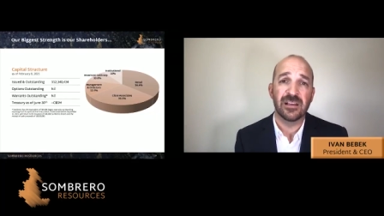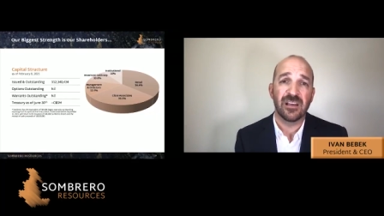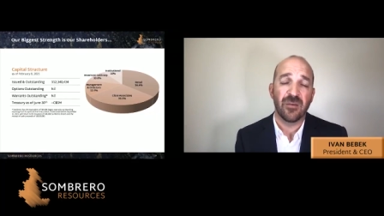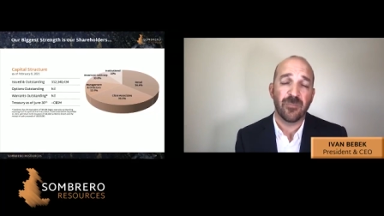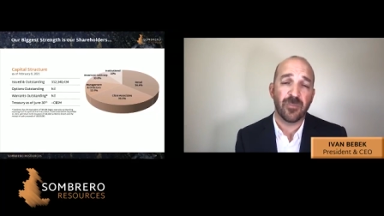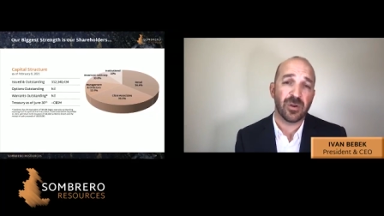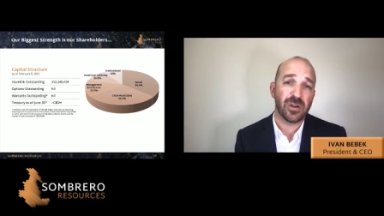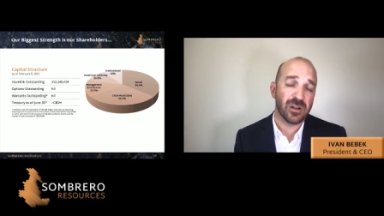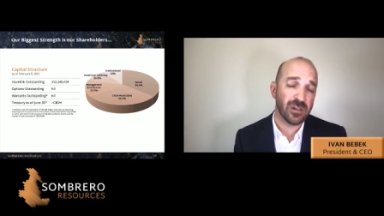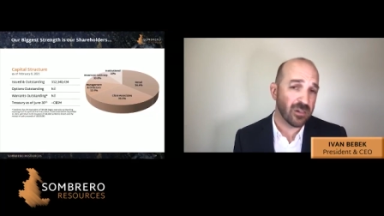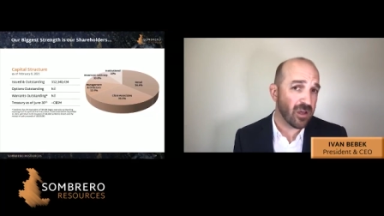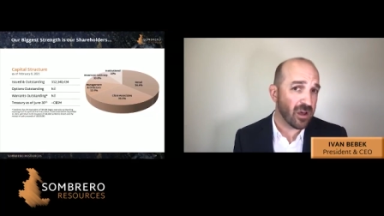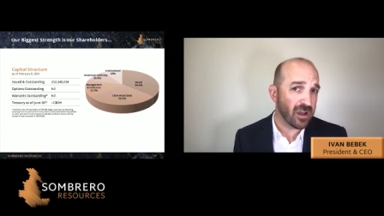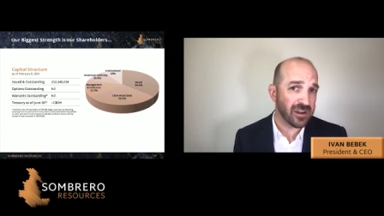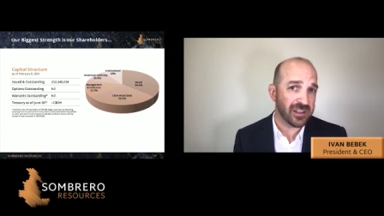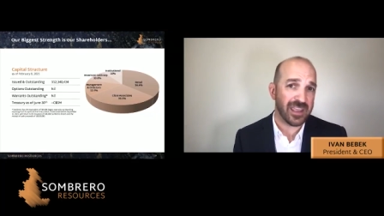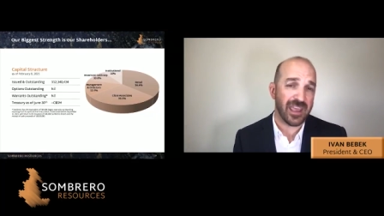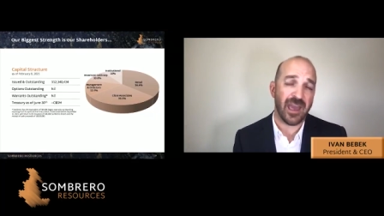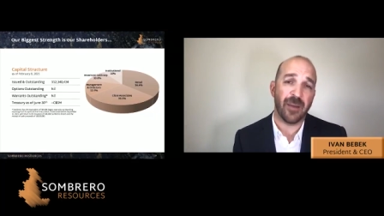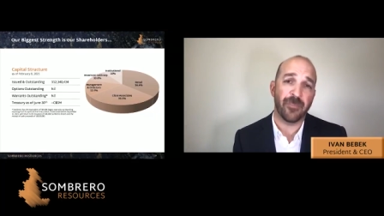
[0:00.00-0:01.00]
Putting a lot
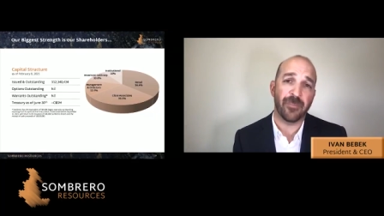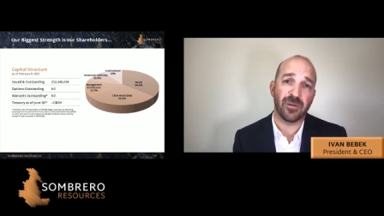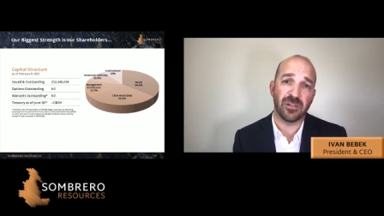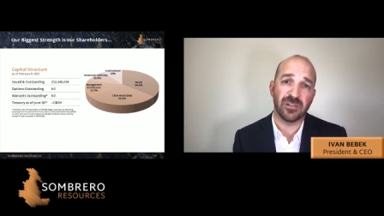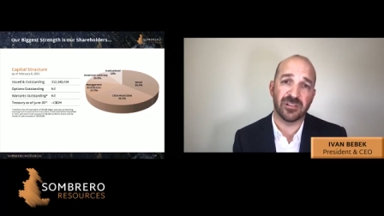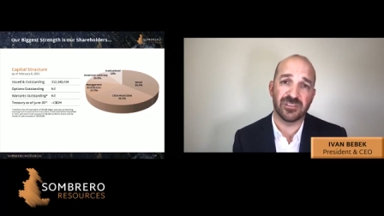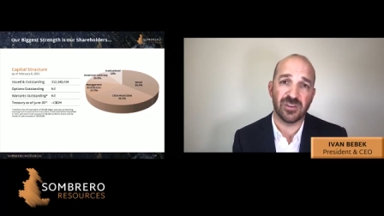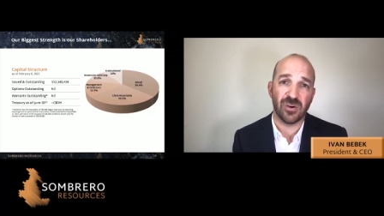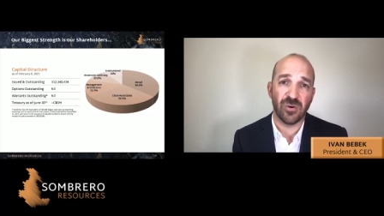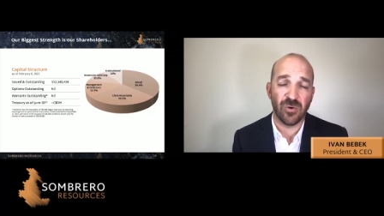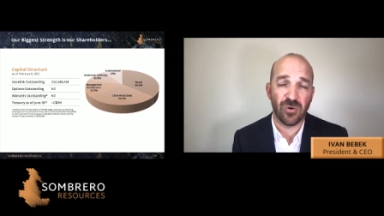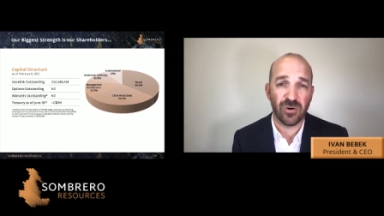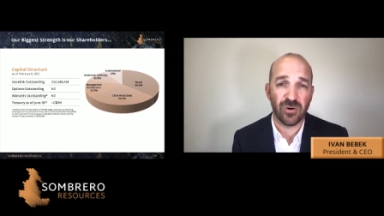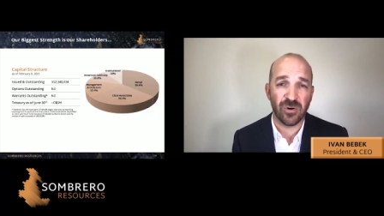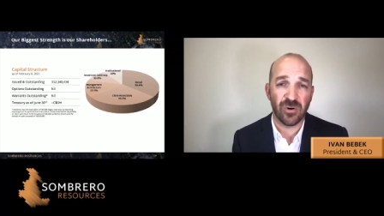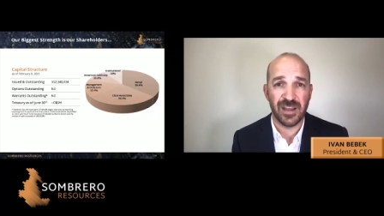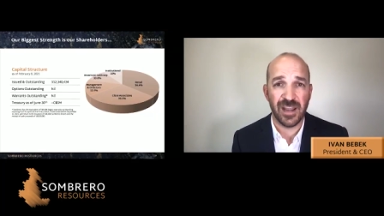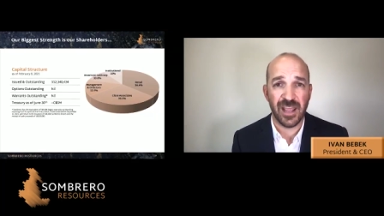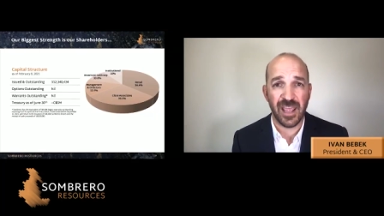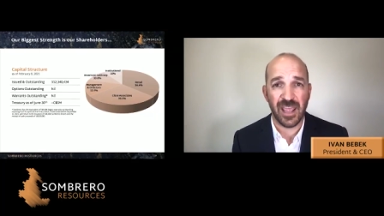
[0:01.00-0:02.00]
of capital into
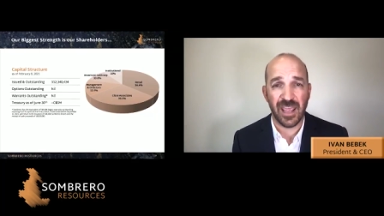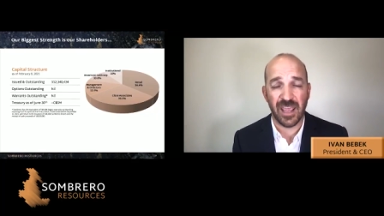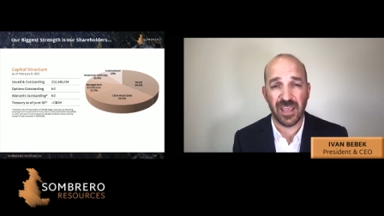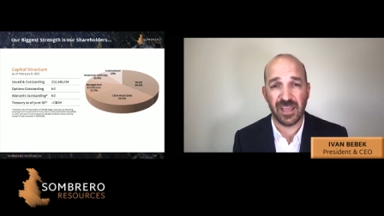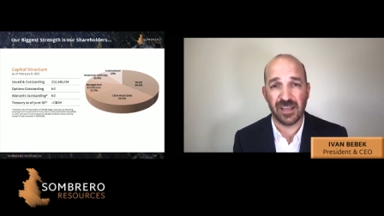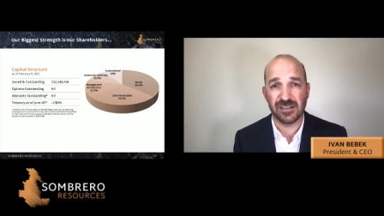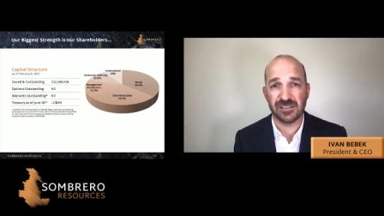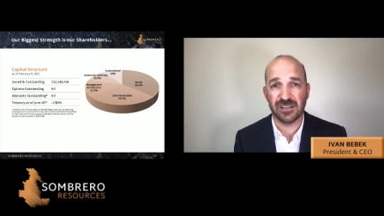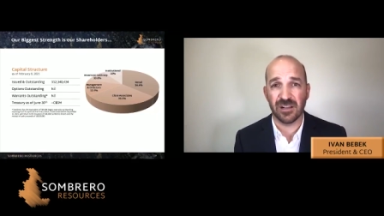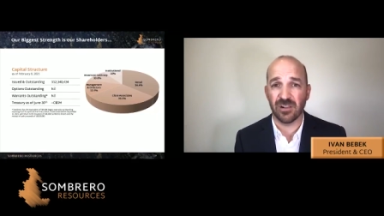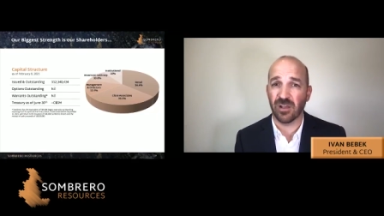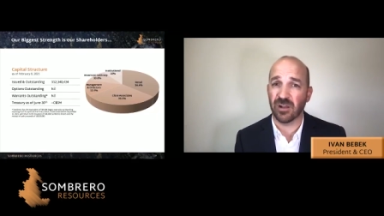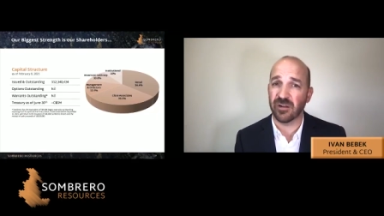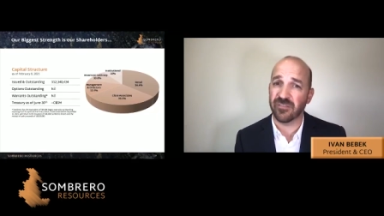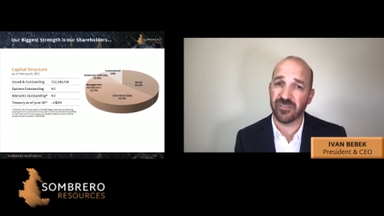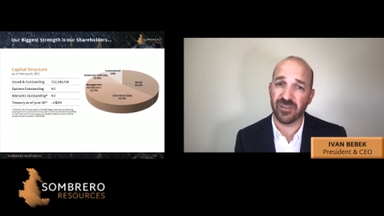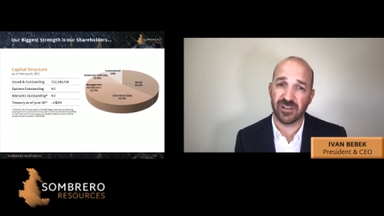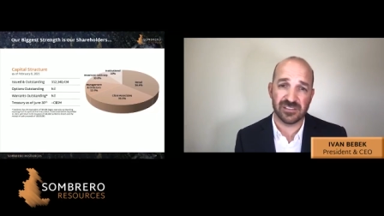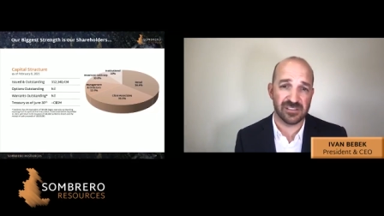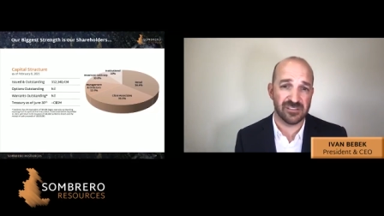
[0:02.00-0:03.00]
Auryn, and a lot of
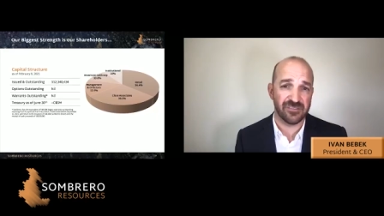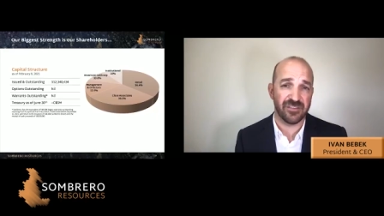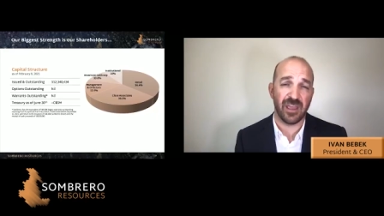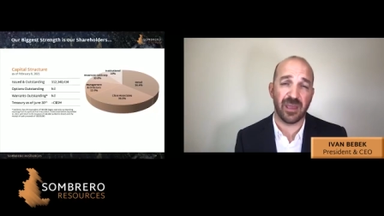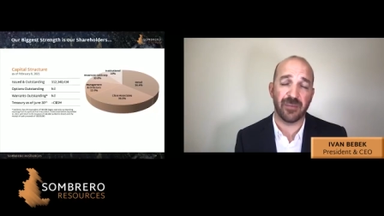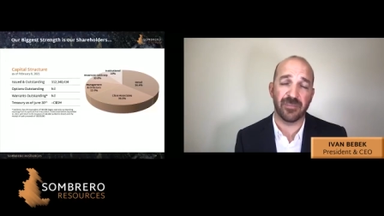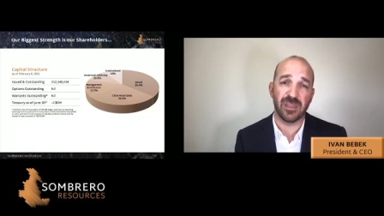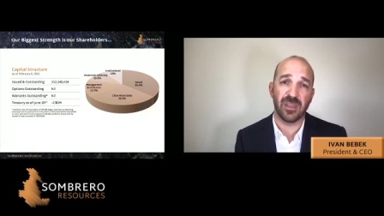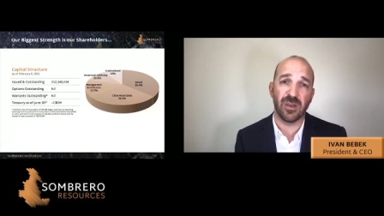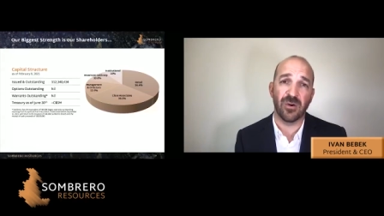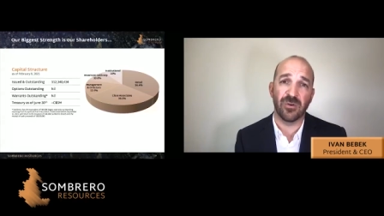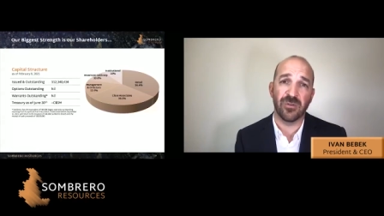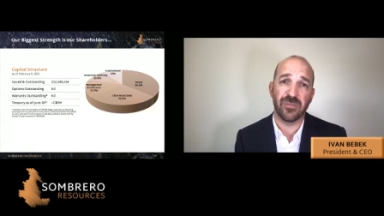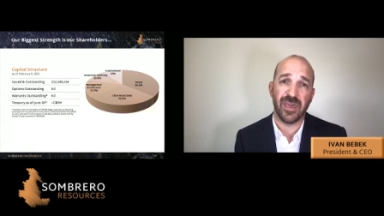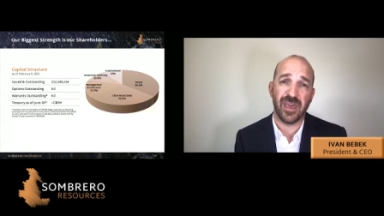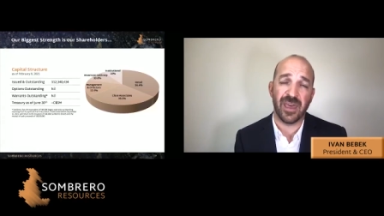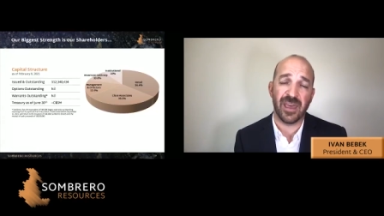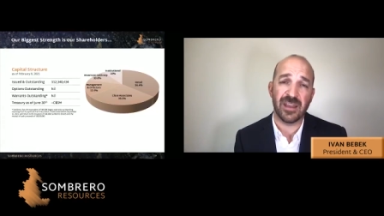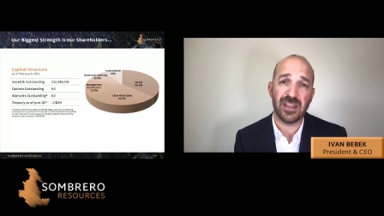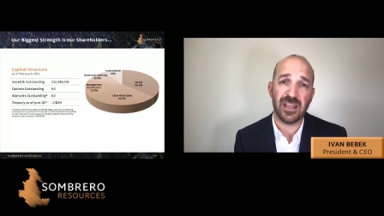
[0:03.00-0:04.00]
friends and family own
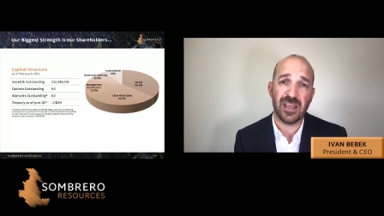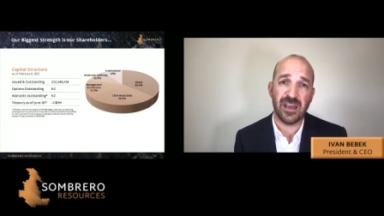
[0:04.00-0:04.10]
that.